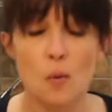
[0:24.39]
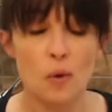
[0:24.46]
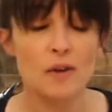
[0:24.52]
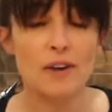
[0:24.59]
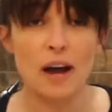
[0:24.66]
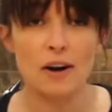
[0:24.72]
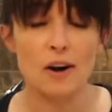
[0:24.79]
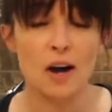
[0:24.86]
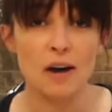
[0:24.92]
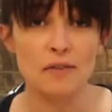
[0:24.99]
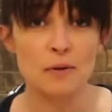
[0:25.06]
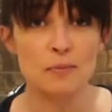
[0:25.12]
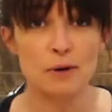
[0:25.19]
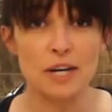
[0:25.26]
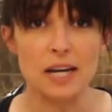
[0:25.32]
We've got our
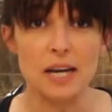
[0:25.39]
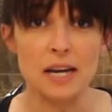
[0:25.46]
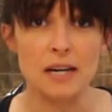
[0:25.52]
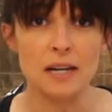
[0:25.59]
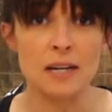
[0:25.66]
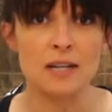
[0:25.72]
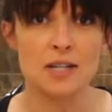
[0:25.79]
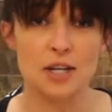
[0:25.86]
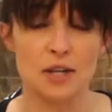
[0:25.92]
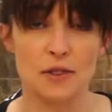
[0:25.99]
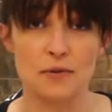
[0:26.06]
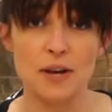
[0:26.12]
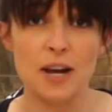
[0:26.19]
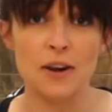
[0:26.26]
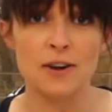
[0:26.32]
oven preheated
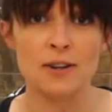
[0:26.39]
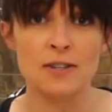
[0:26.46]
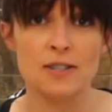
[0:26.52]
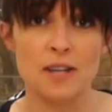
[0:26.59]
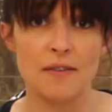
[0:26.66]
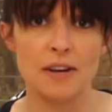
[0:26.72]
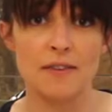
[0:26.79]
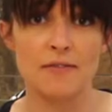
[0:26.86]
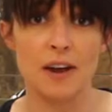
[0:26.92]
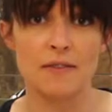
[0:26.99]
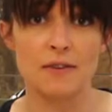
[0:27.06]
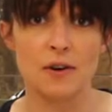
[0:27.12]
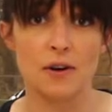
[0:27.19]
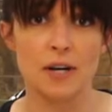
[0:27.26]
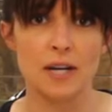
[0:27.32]
to
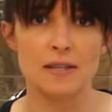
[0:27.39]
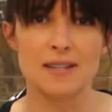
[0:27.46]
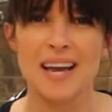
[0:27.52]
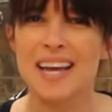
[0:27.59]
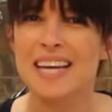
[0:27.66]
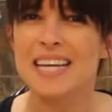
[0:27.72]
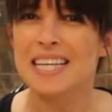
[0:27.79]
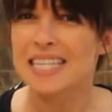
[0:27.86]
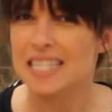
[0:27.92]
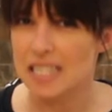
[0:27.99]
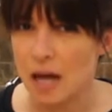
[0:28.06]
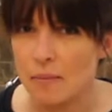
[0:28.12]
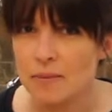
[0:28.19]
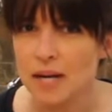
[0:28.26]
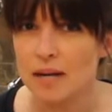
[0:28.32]
375 degrees.
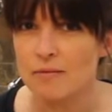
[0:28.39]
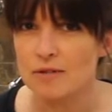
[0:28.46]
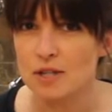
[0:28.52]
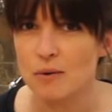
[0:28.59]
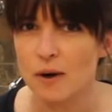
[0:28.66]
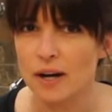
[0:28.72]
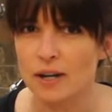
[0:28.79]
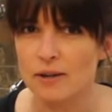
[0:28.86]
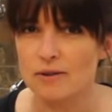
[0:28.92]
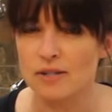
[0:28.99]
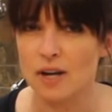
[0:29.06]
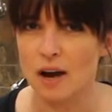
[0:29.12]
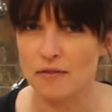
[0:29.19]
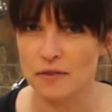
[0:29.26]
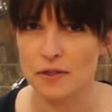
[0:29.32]
Sometimes you wanna
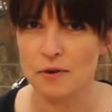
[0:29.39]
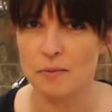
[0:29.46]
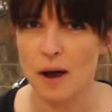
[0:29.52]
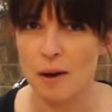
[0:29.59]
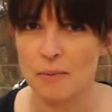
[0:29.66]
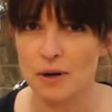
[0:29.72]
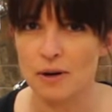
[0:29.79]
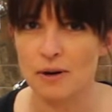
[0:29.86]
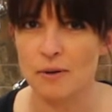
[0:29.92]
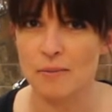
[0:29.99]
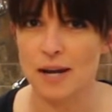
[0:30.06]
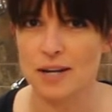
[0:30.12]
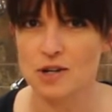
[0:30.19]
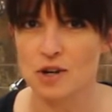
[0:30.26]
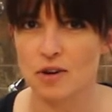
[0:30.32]
use an oven thermometer to
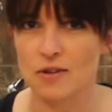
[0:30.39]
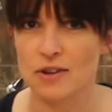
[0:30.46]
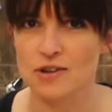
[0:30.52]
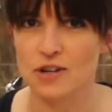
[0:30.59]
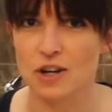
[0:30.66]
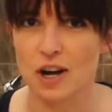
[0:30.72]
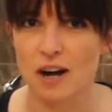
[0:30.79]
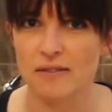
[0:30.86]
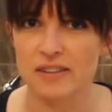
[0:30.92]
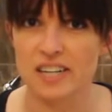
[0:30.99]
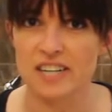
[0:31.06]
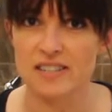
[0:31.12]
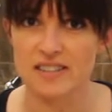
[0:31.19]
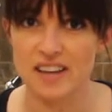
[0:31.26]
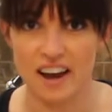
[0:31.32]
make sure that your
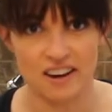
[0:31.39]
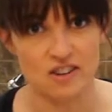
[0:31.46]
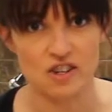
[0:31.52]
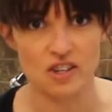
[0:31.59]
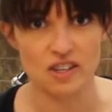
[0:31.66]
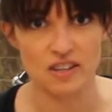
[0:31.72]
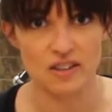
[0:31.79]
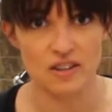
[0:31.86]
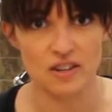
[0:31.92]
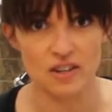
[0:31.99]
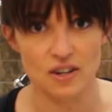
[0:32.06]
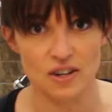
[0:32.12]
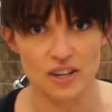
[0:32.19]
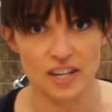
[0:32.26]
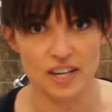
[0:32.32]
oven is actually the
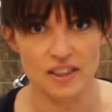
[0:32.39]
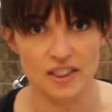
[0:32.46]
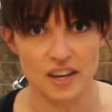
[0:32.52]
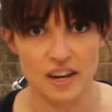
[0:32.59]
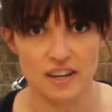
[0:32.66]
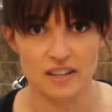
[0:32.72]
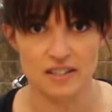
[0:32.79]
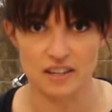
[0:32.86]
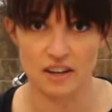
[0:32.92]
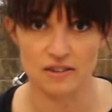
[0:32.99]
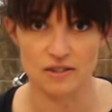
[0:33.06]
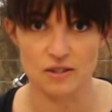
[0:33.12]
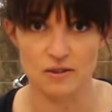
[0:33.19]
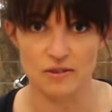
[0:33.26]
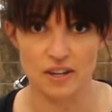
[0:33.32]
degree that it
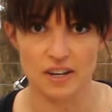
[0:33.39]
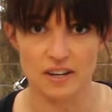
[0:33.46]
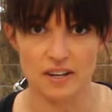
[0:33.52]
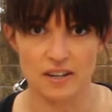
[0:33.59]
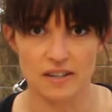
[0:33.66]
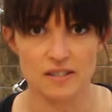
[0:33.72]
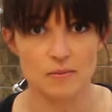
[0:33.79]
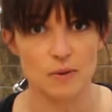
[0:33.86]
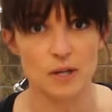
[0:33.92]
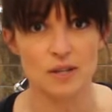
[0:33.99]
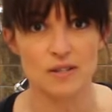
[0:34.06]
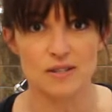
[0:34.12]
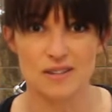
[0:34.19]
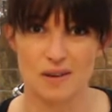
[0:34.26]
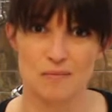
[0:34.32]
tells you that it is,
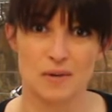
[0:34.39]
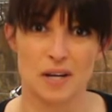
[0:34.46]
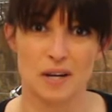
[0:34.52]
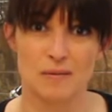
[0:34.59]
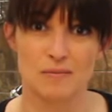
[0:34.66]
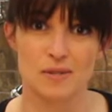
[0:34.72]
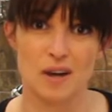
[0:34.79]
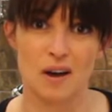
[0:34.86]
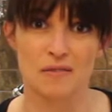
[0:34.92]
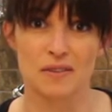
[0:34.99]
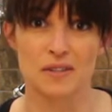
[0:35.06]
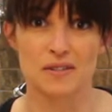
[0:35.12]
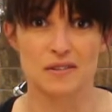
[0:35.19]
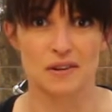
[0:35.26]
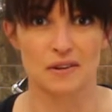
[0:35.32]
because sometimes
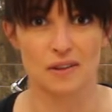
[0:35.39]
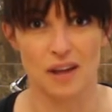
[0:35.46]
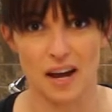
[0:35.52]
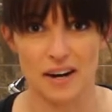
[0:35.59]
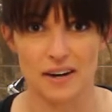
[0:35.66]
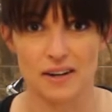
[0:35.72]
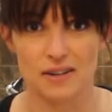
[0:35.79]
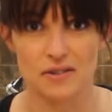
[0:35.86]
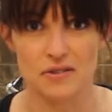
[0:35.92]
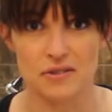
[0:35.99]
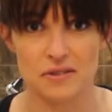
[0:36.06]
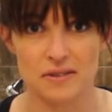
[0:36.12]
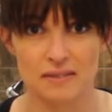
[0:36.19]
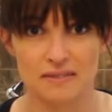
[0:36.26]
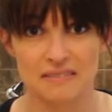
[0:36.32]
ovens are
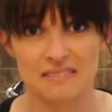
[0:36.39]
liars.